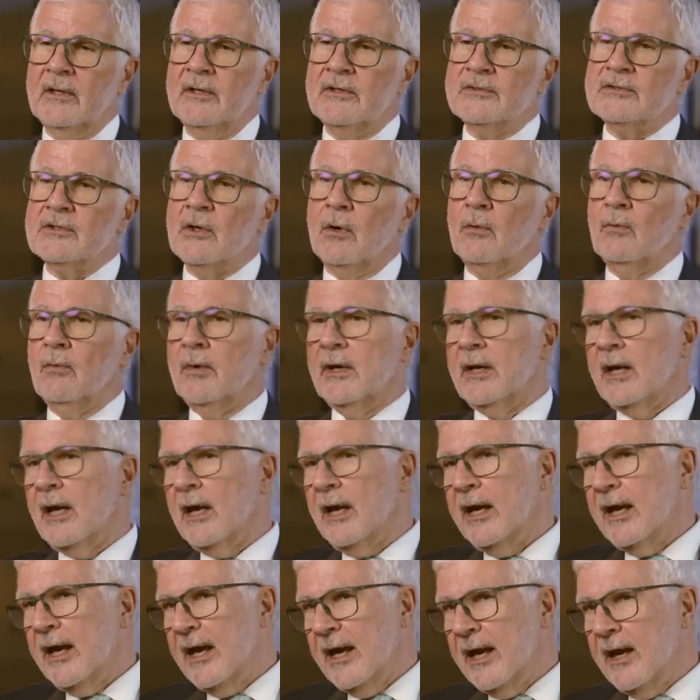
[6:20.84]
So when
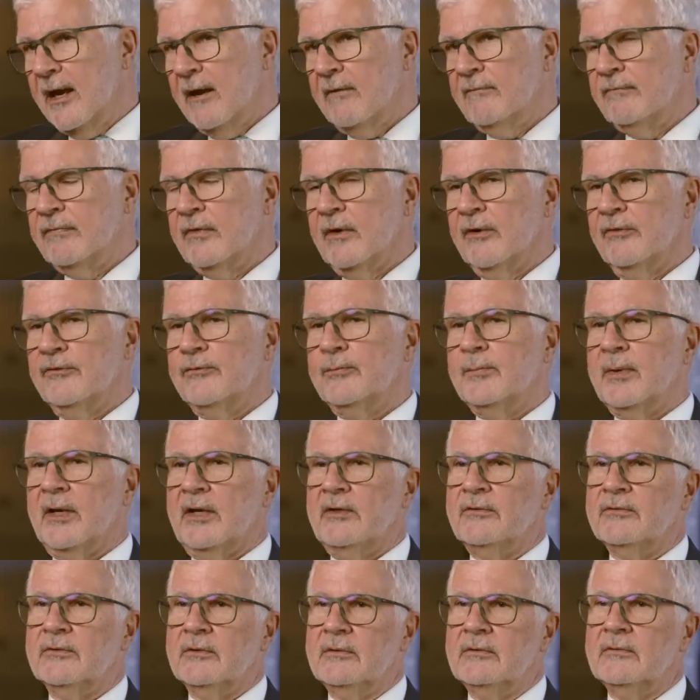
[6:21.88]
I have those
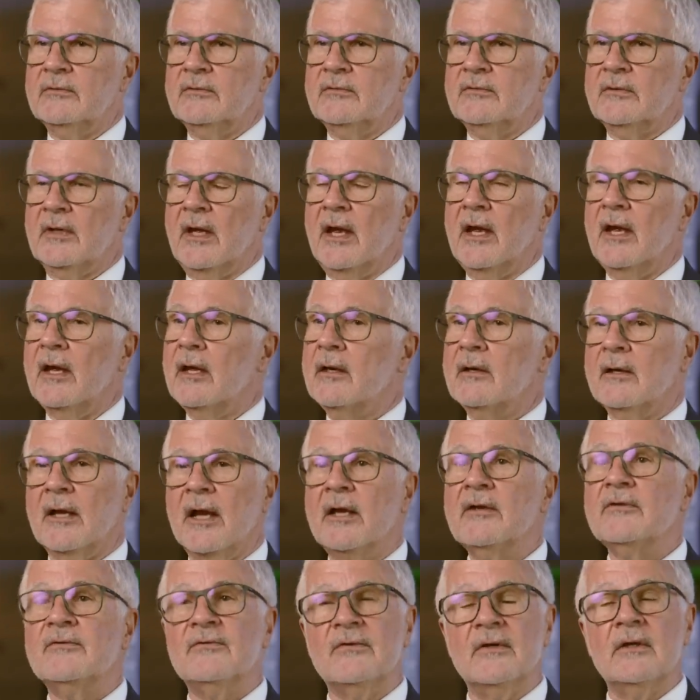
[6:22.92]
patients, and
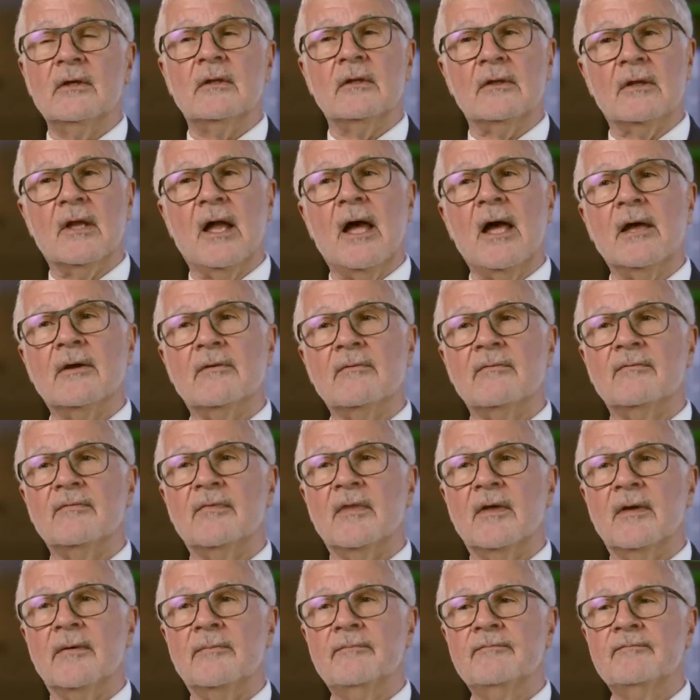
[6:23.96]
I see a lot of
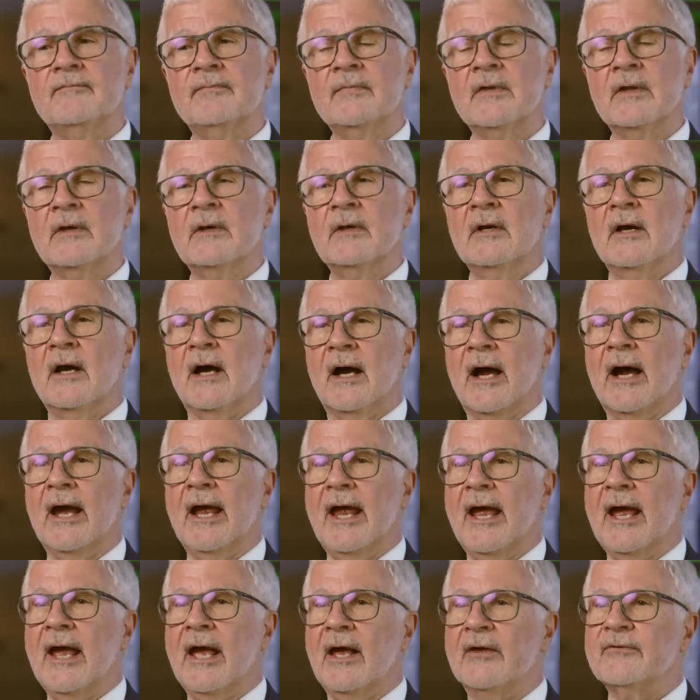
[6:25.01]
them,
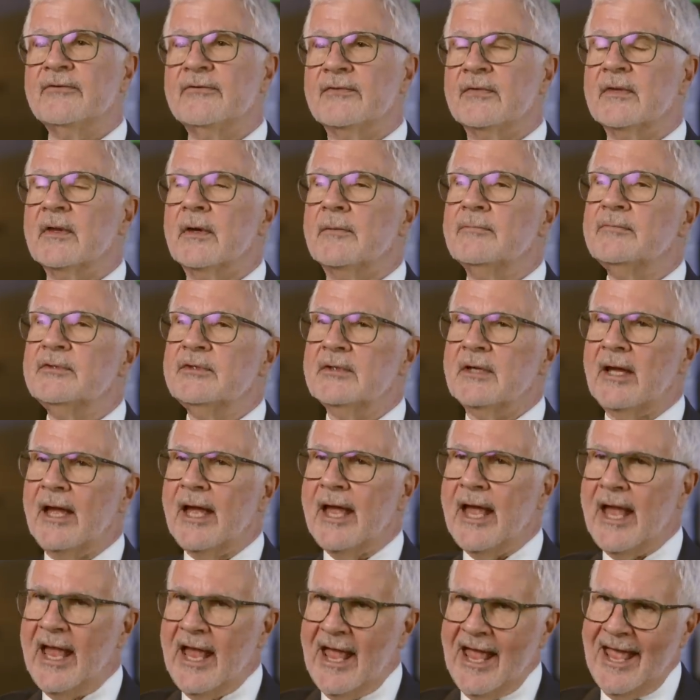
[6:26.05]
I ask them to
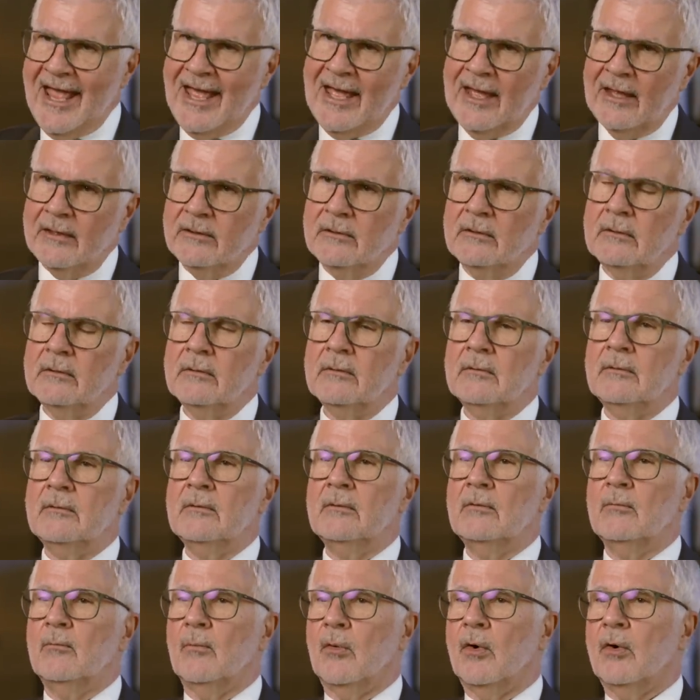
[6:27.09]
add
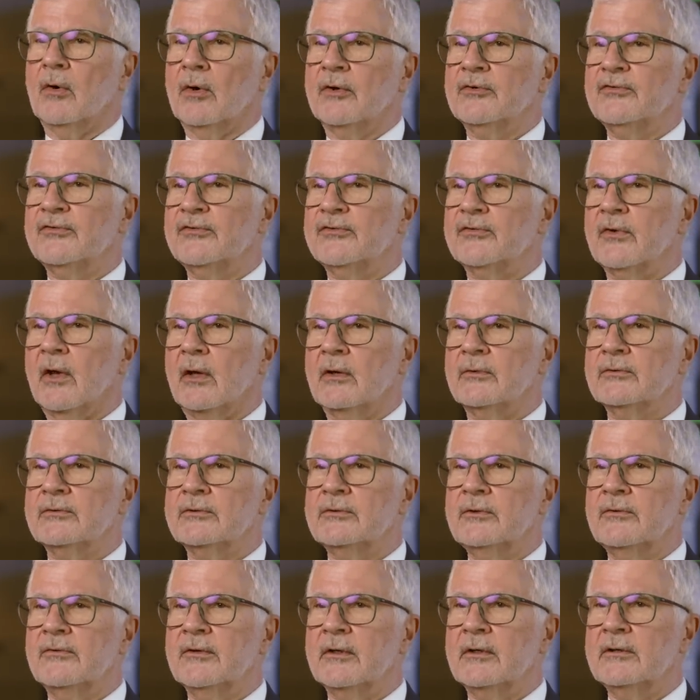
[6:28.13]
more salt
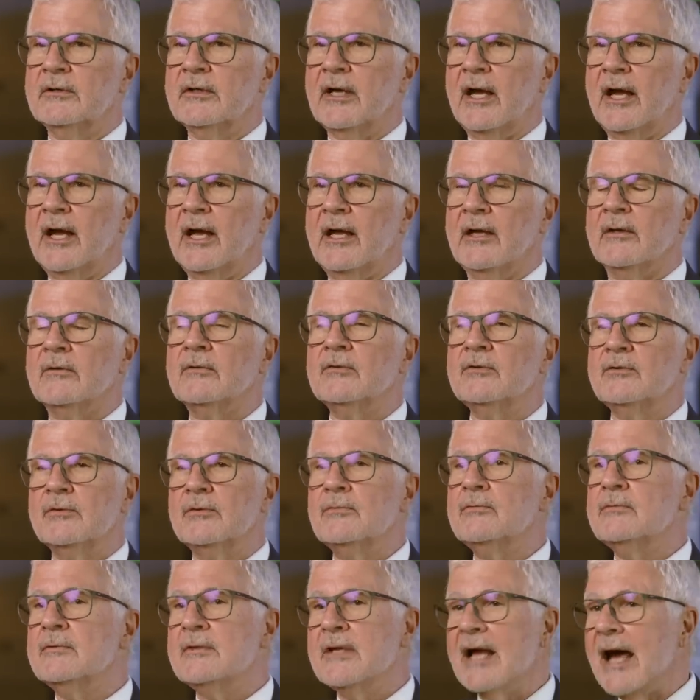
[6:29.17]
to their diet,
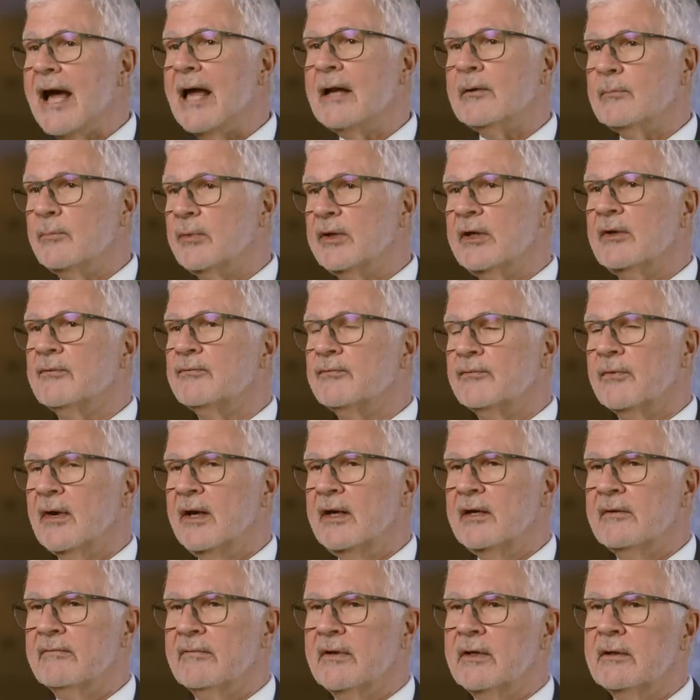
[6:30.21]
to not be
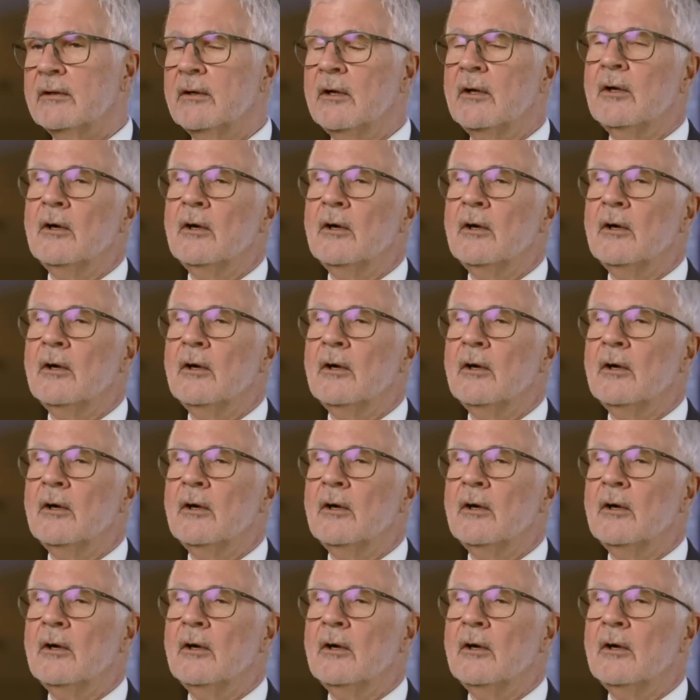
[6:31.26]
afraid of it,